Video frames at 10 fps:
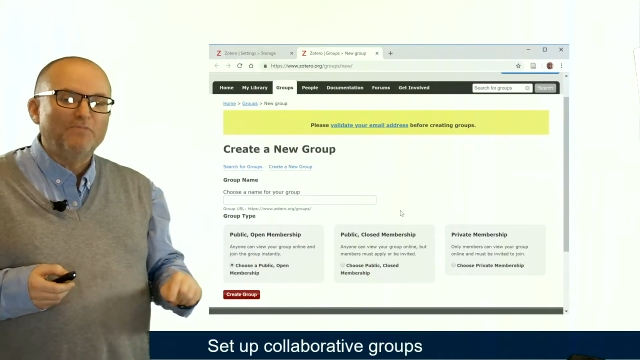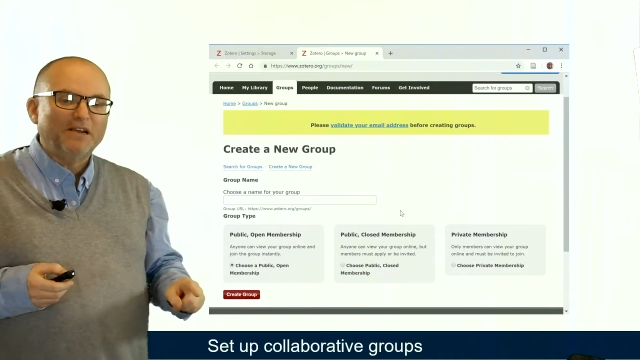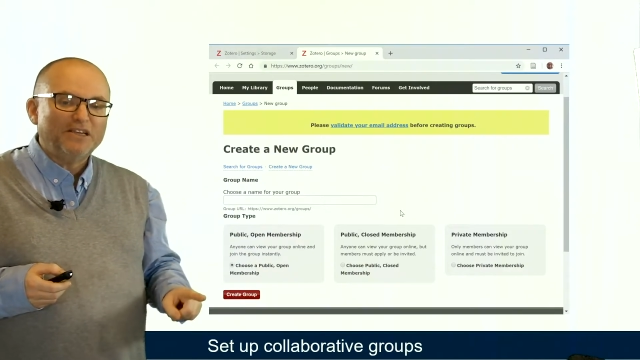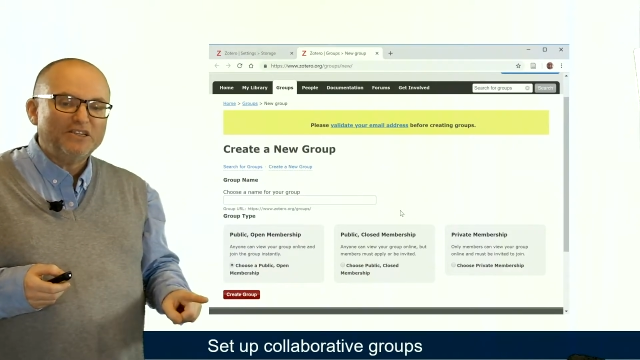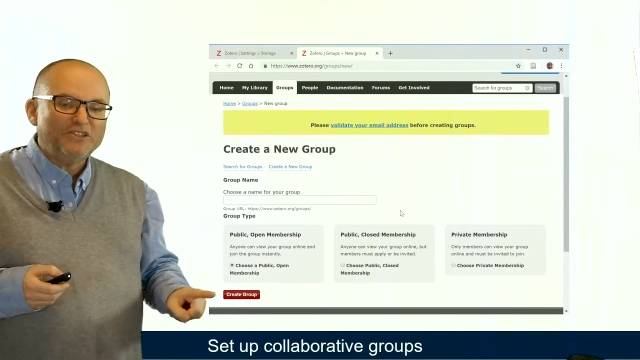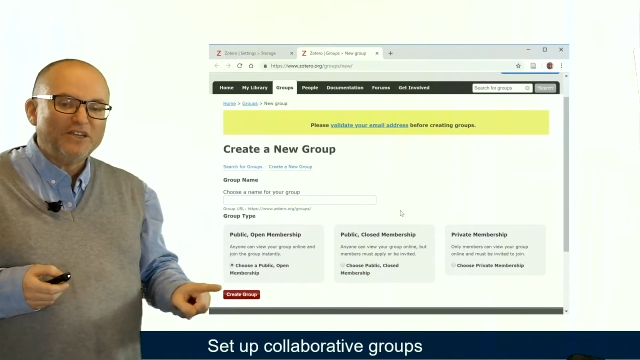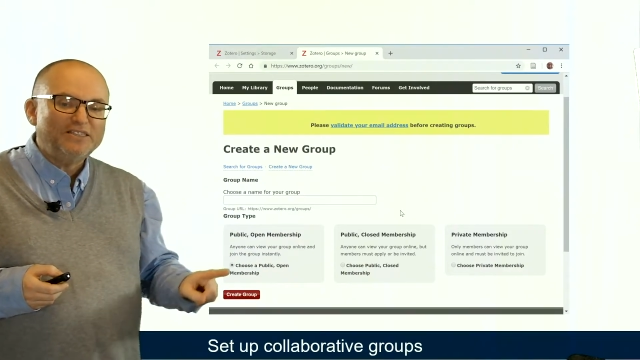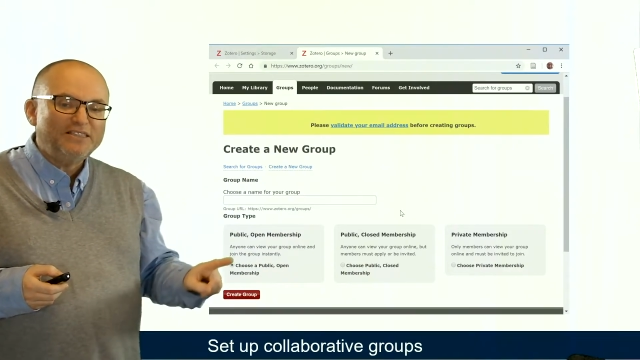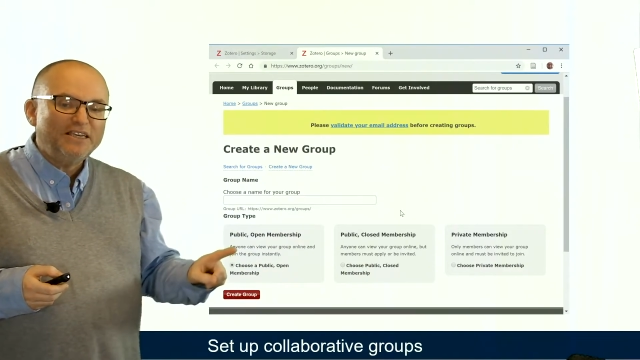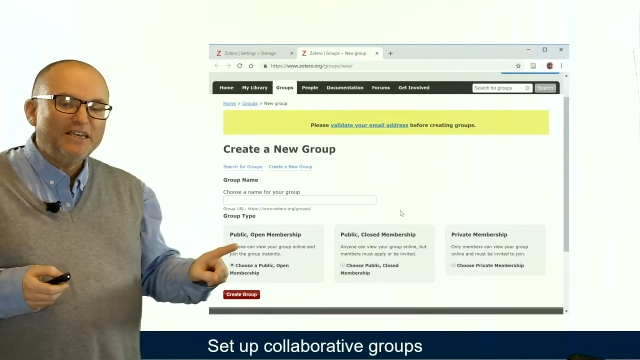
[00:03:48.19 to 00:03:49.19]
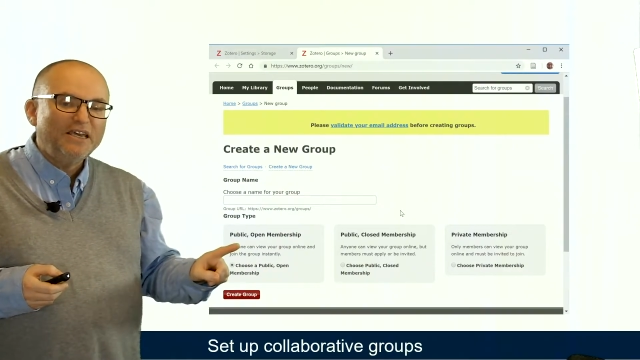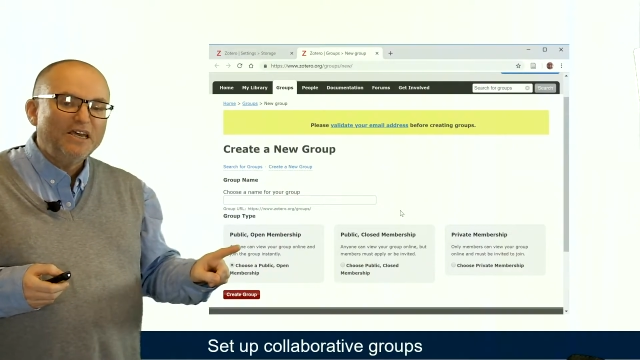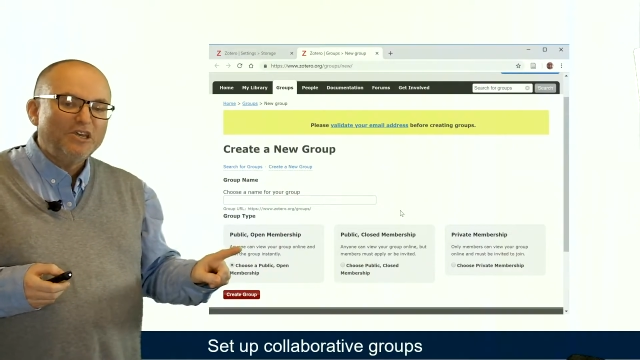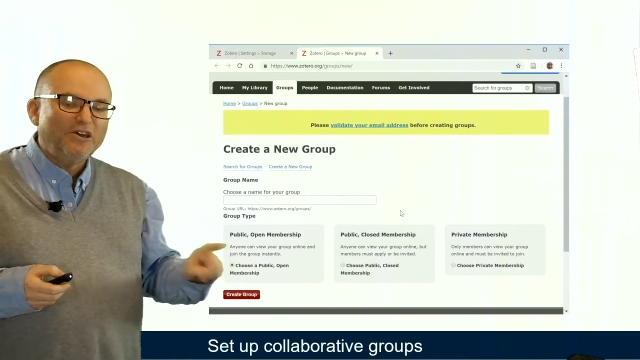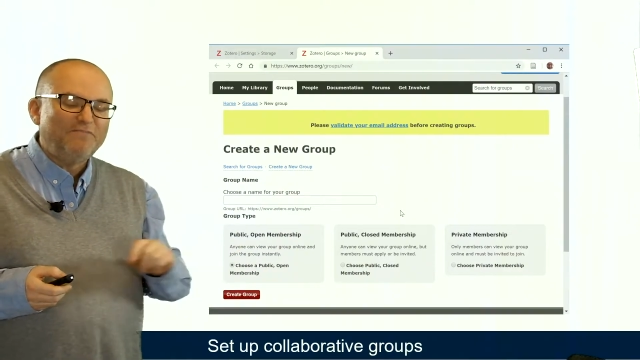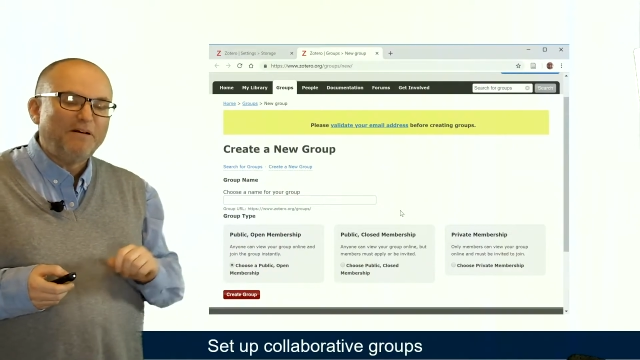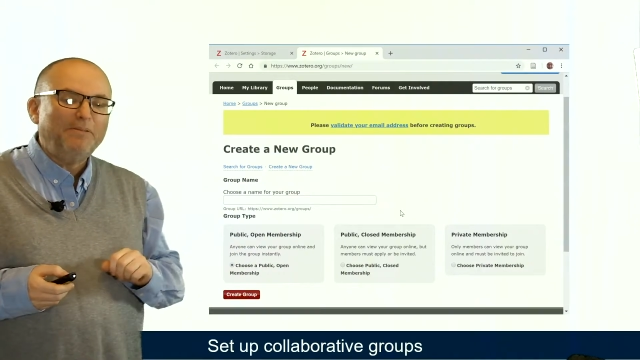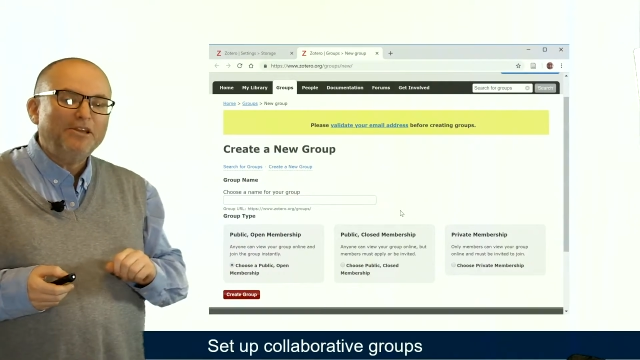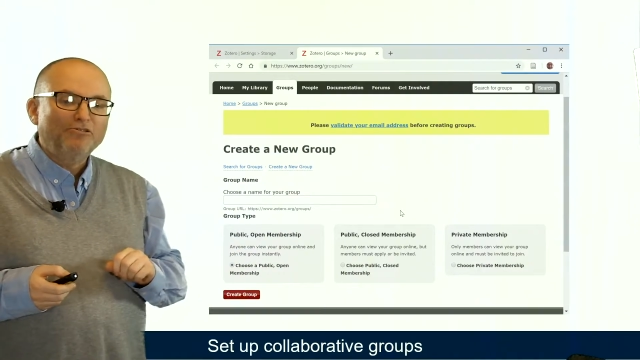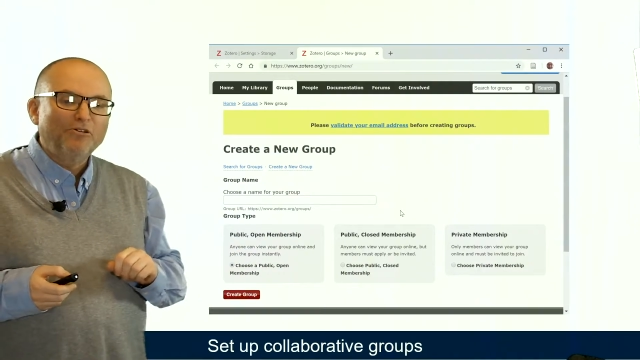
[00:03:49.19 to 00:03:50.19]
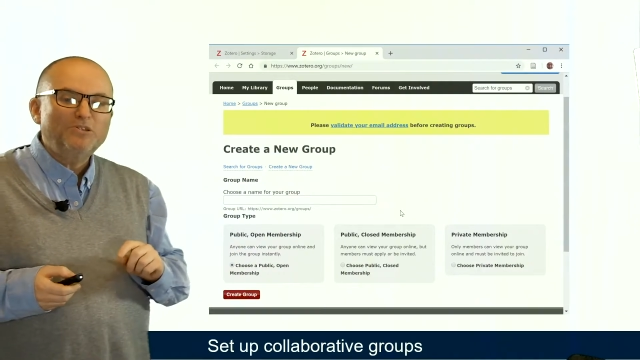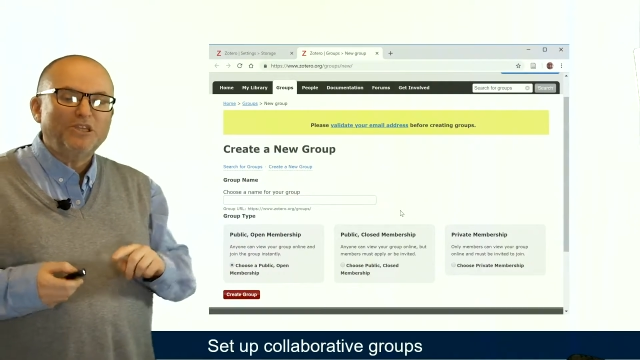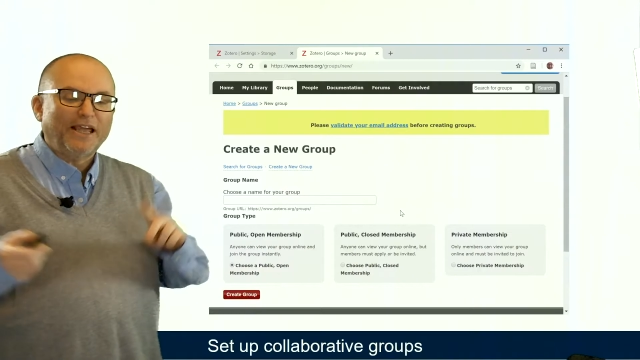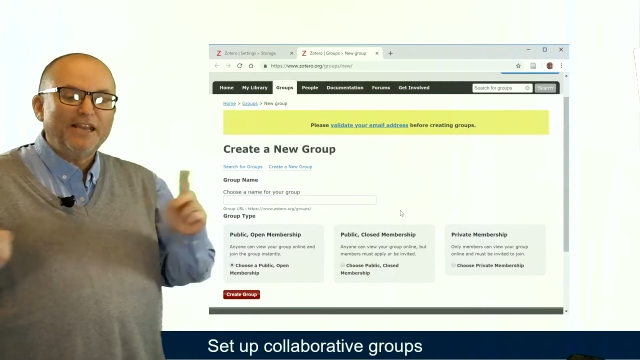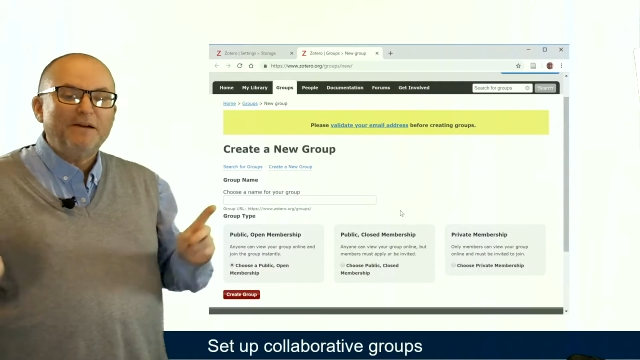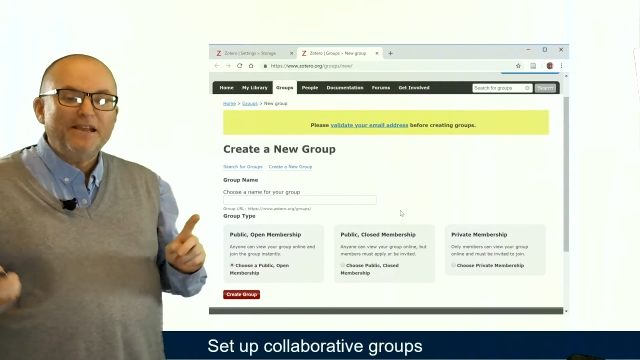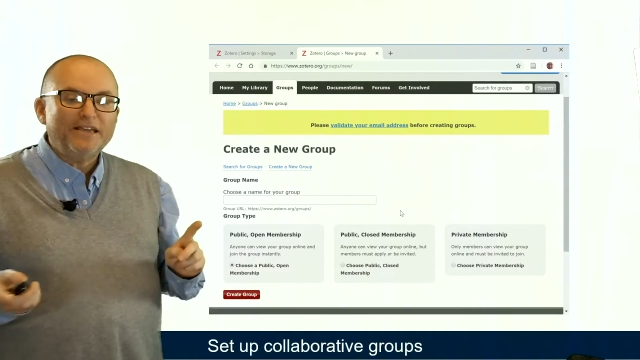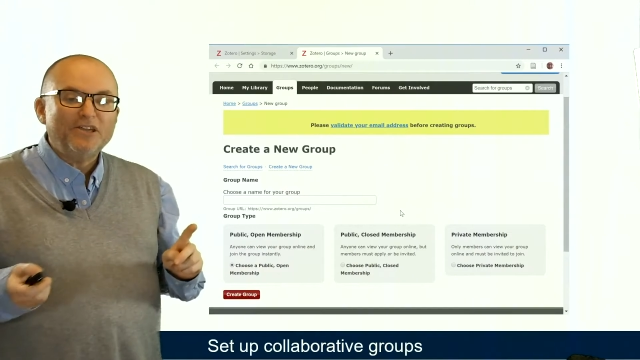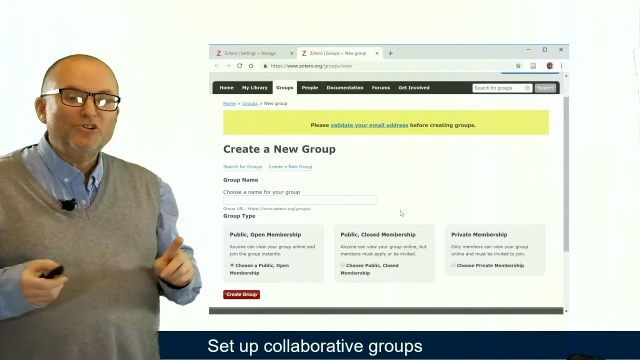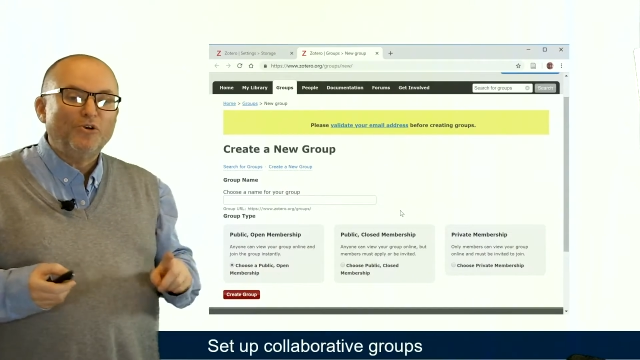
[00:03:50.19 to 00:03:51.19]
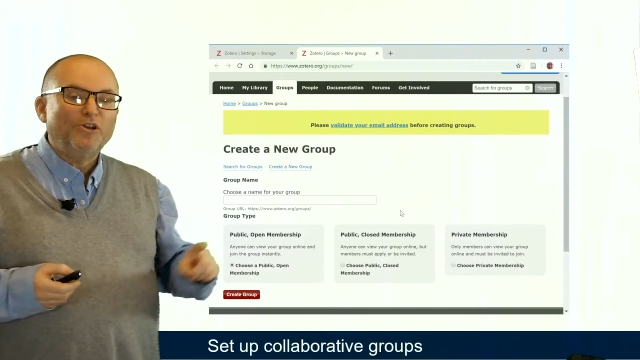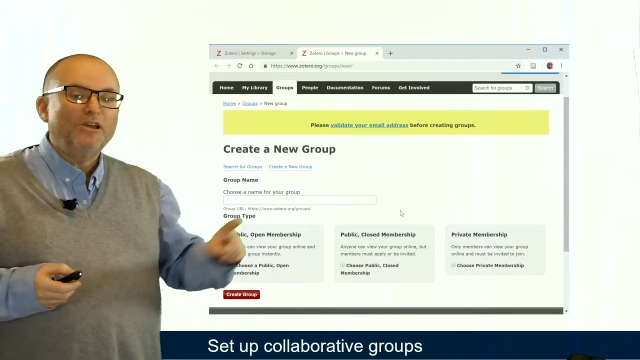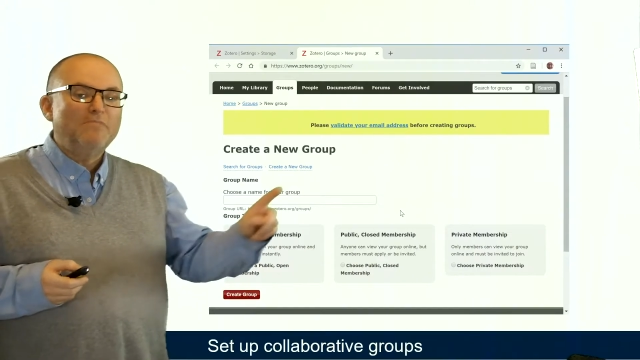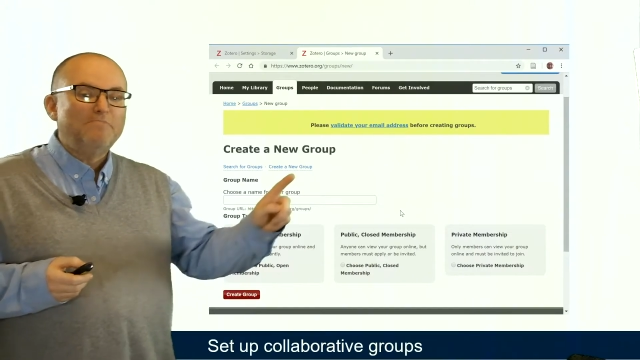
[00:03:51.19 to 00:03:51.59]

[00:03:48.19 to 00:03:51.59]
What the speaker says: And as you can see, you have public groups that anybody can join,